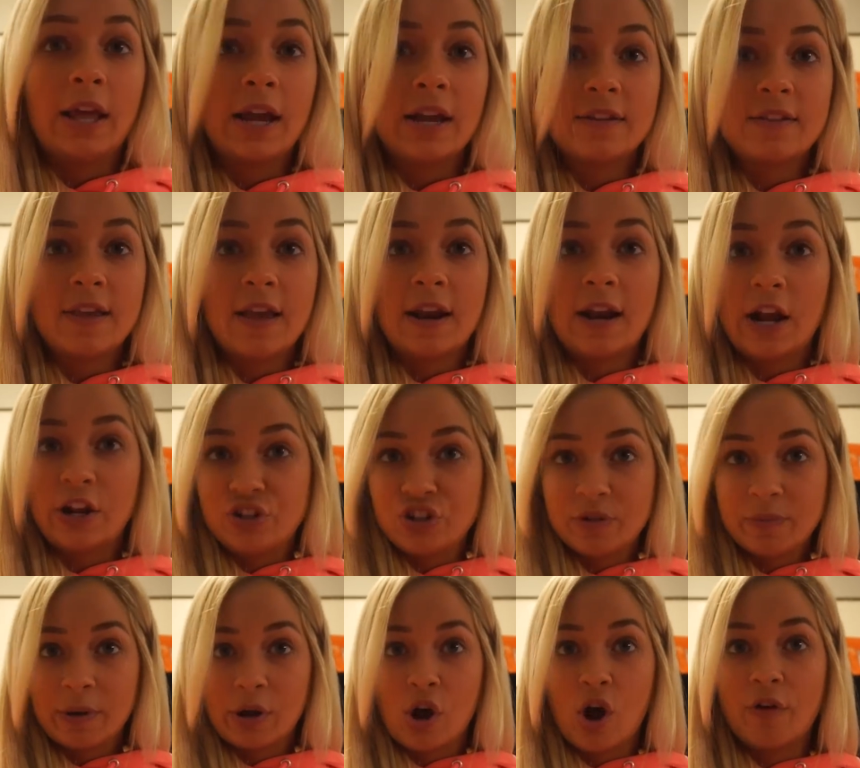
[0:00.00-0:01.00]
Like I said, I
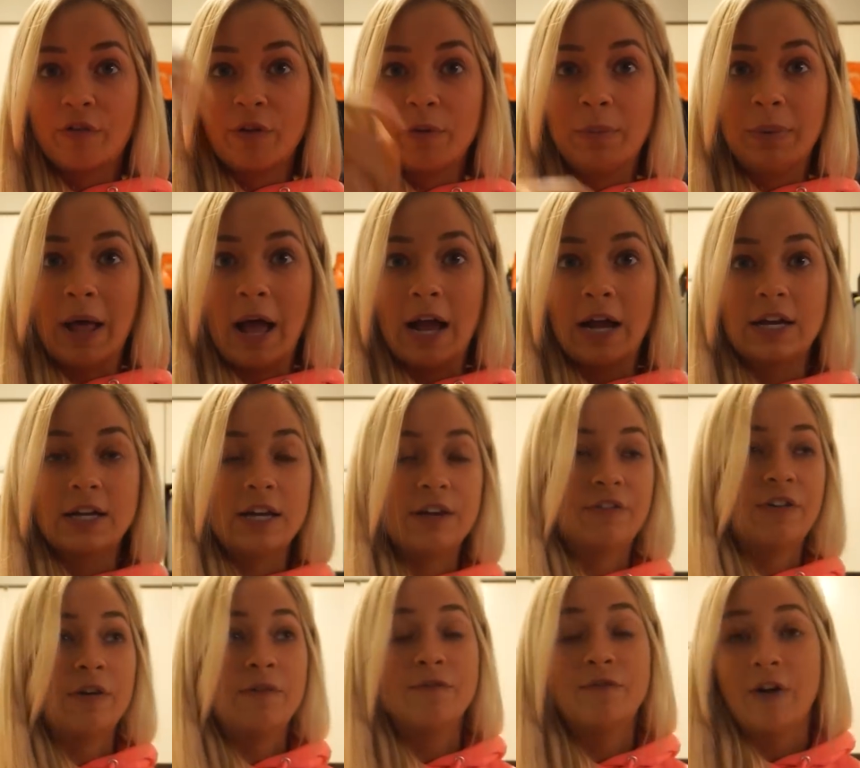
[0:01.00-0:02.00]
drink my coffee black.
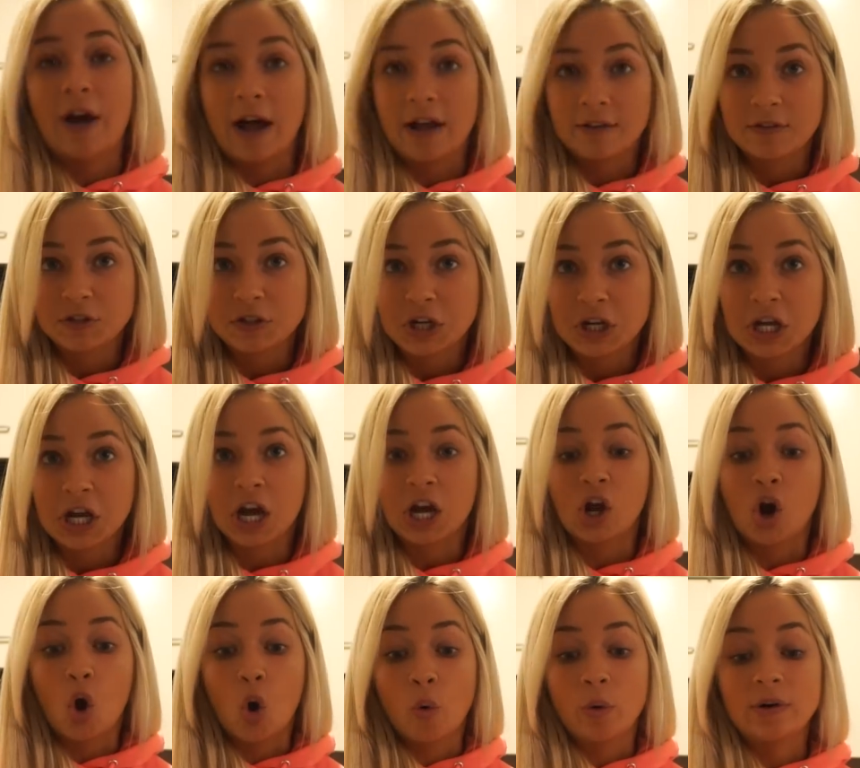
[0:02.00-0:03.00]
If I'm fasting,
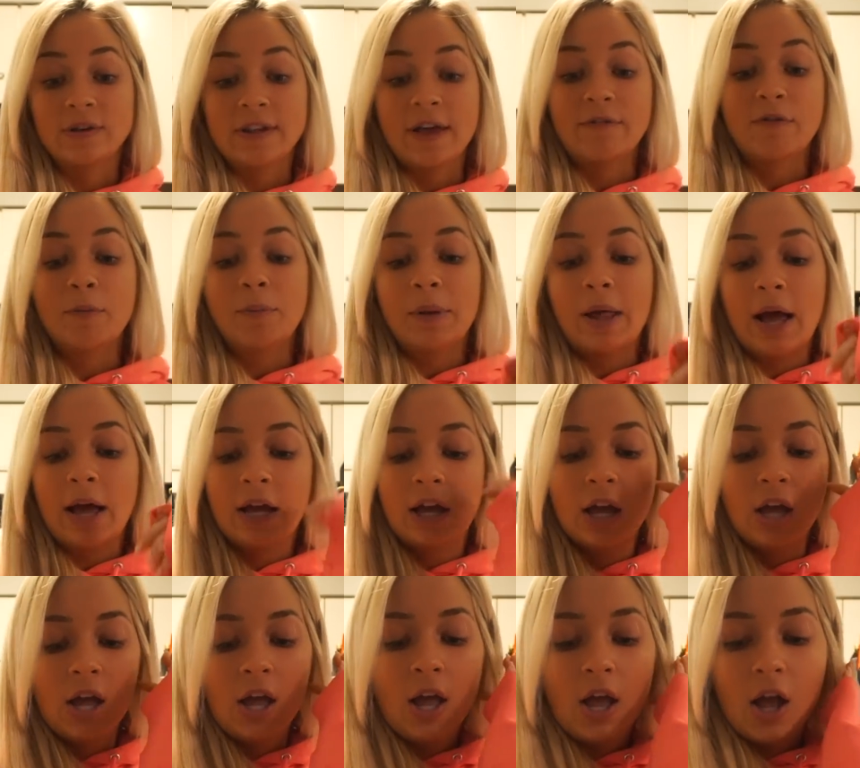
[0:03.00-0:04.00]
I always have it black.